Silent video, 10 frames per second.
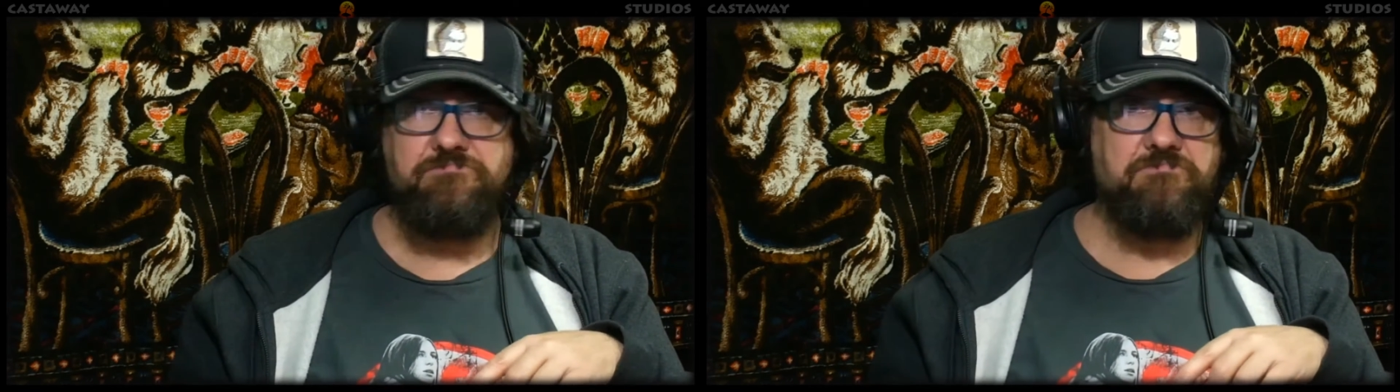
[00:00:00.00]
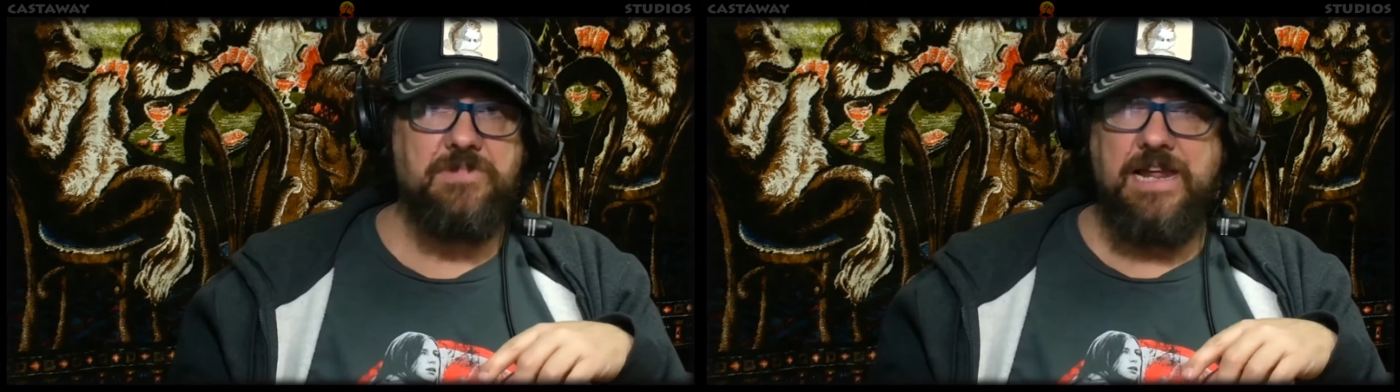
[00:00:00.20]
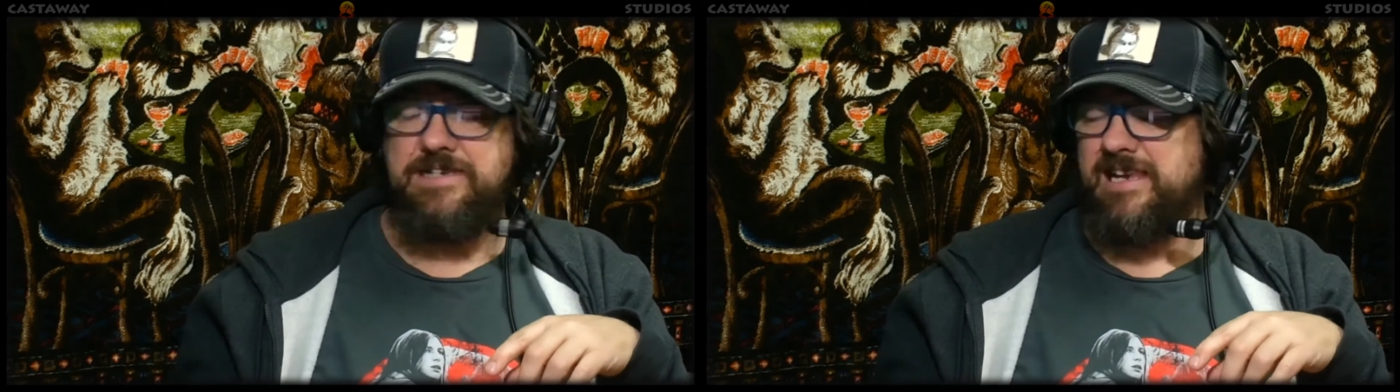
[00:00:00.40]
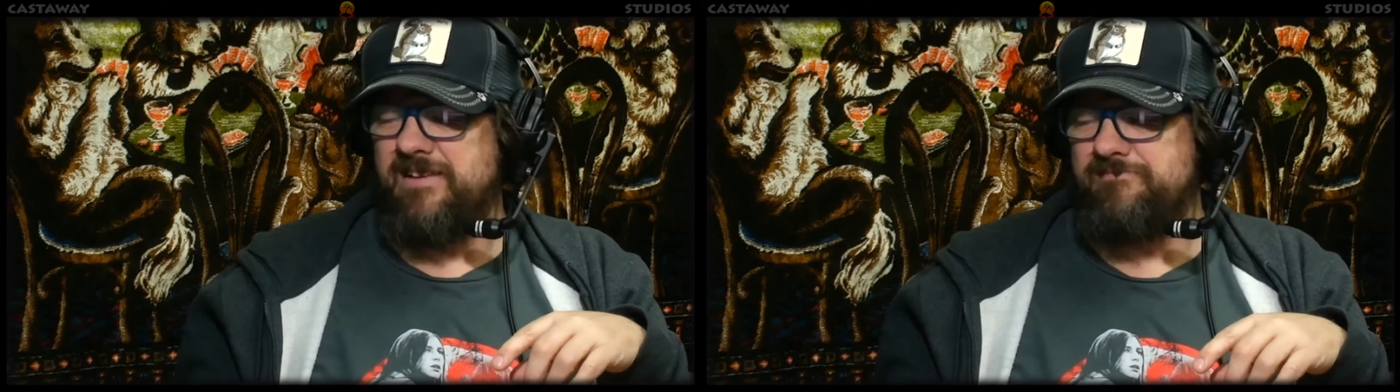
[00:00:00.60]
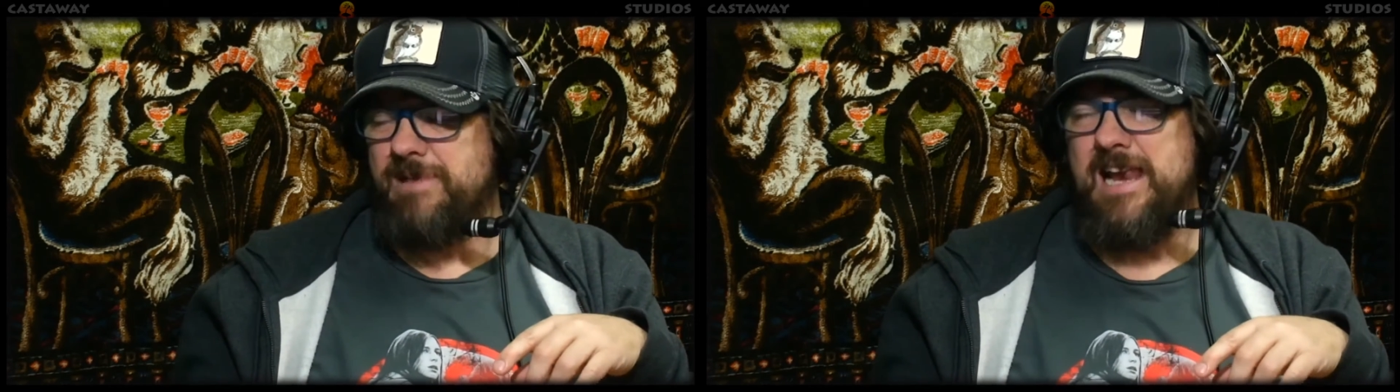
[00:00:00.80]
let's say,
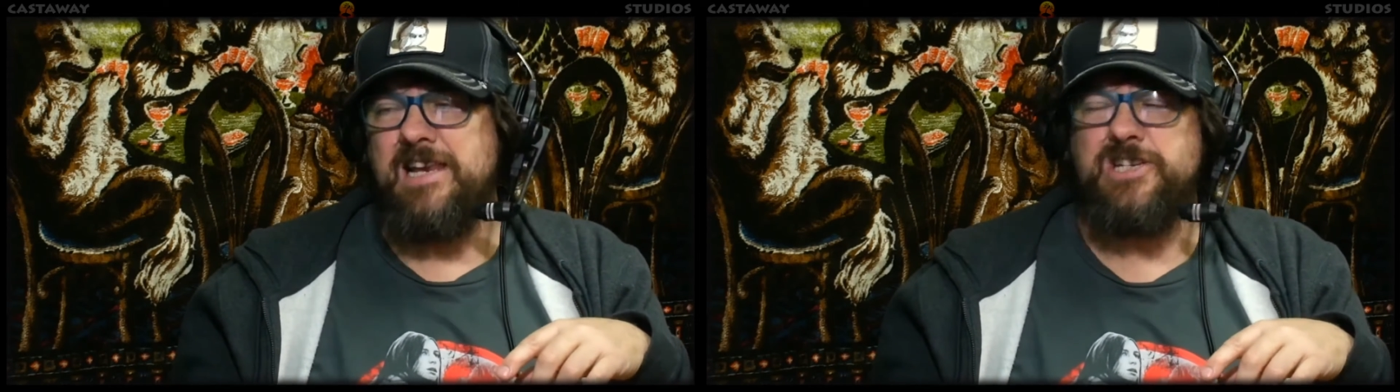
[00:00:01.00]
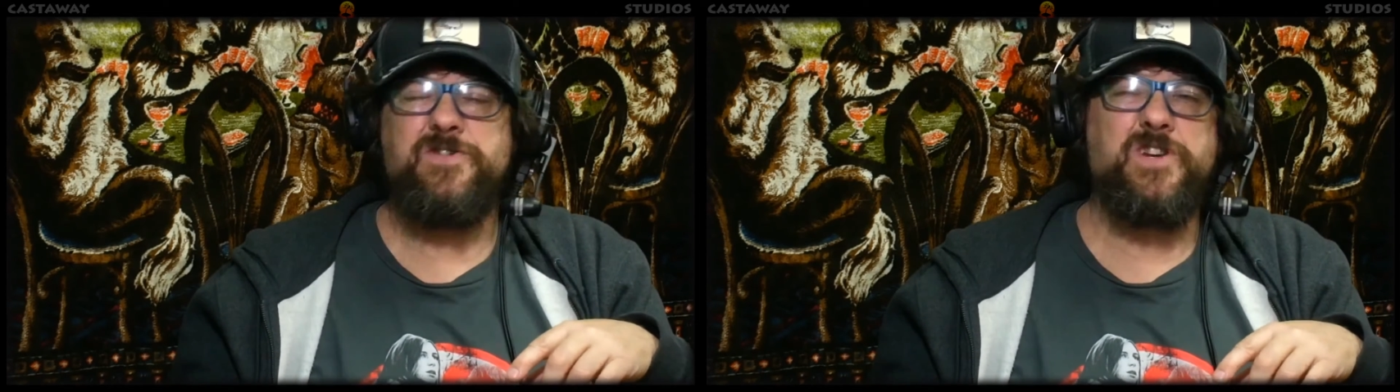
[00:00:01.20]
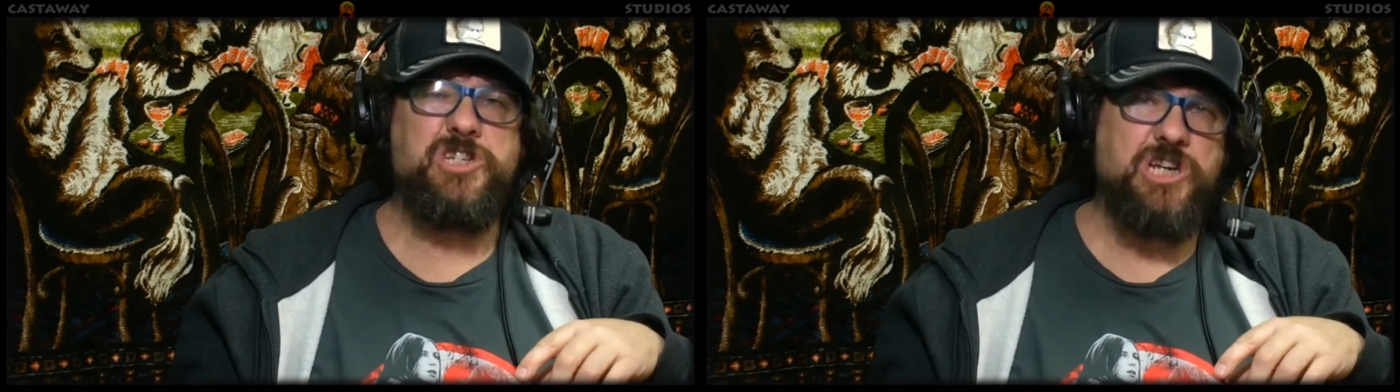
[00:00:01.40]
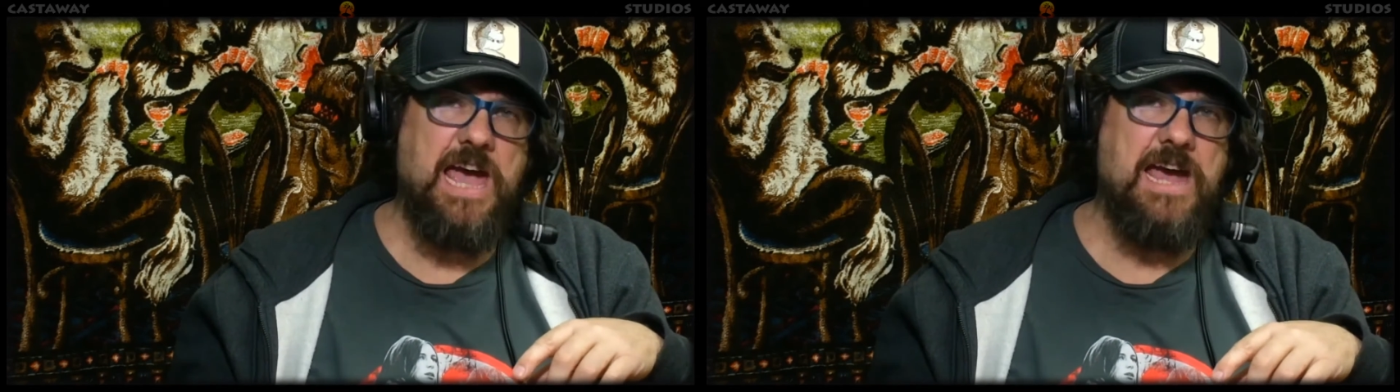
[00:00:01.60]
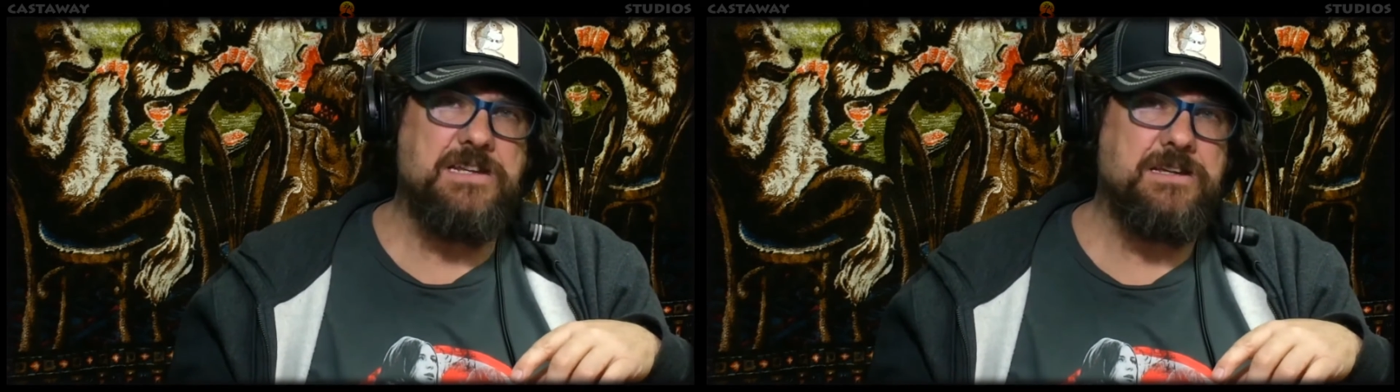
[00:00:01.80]
mainly just for
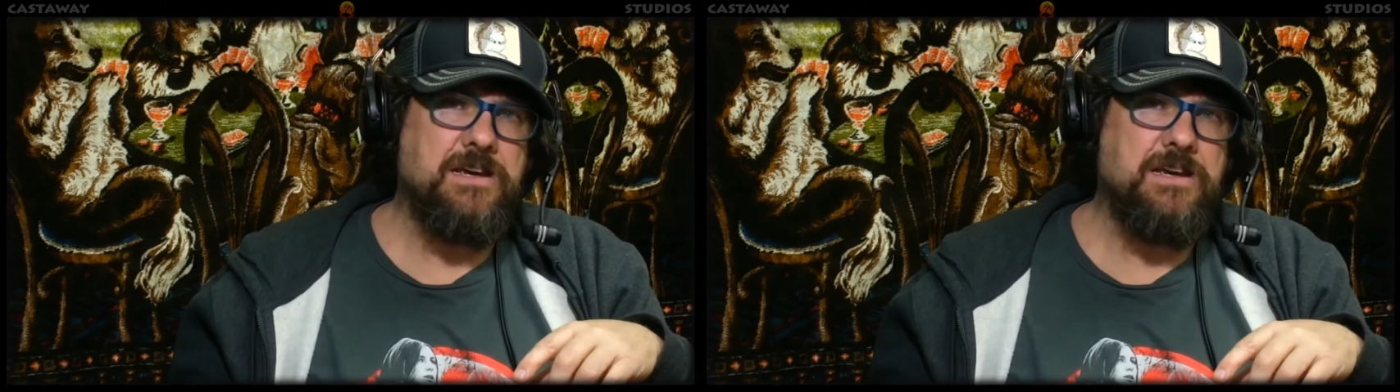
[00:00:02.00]
chat.